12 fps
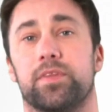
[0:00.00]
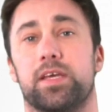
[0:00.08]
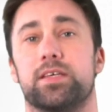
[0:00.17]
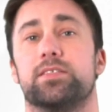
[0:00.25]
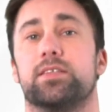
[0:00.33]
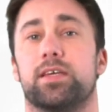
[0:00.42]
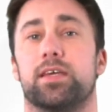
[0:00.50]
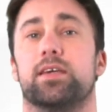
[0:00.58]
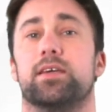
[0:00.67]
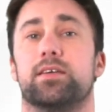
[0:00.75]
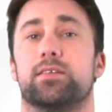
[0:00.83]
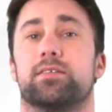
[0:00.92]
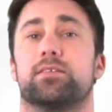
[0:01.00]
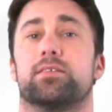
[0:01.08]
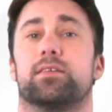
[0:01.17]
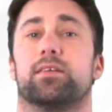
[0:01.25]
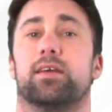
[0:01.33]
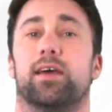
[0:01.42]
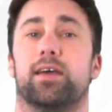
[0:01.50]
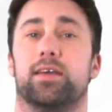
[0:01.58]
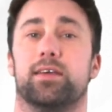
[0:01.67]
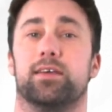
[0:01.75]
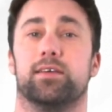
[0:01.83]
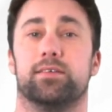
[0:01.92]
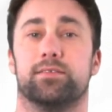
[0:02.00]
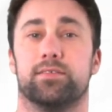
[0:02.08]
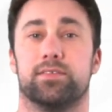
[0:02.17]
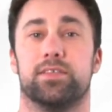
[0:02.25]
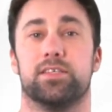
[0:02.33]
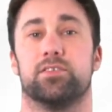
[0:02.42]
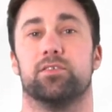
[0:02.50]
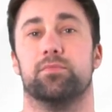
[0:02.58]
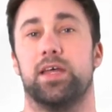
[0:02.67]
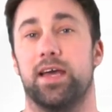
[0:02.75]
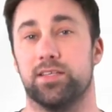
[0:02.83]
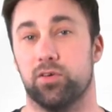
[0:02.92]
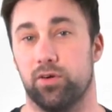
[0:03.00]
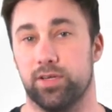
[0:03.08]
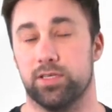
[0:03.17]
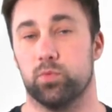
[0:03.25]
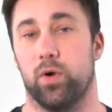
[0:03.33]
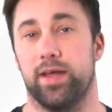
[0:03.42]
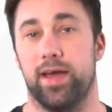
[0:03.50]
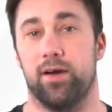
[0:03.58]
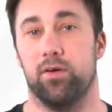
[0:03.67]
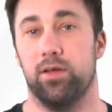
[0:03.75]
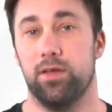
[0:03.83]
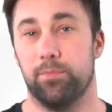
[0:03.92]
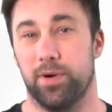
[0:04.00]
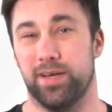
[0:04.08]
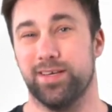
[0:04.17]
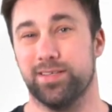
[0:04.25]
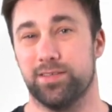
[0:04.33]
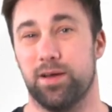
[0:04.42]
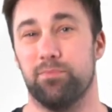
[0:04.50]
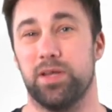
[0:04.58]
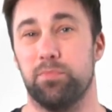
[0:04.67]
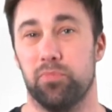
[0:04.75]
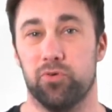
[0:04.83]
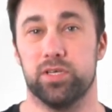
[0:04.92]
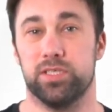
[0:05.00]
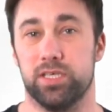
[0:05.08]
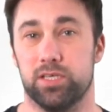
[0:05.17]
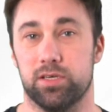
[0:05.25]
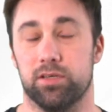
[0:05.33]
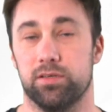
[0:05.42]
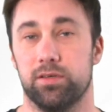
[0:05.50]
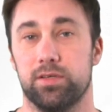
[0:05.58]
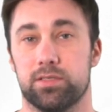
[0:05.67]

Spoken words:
This is a system that is on its way out, but it has done me pretty good.